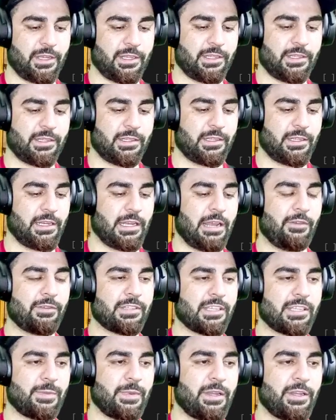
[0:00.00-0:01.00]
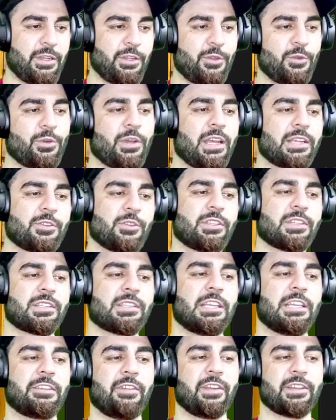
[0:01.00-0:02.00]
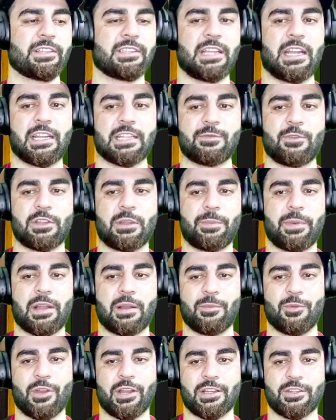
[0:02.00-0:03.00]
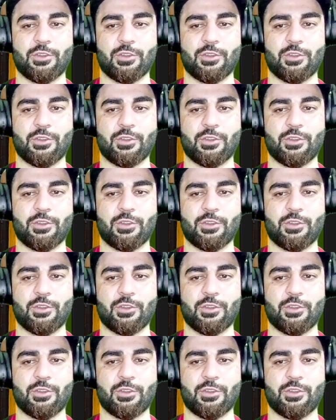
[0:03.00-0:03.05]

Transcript: Till I was explaining you guys. So this is the equation that is for the paraboloid.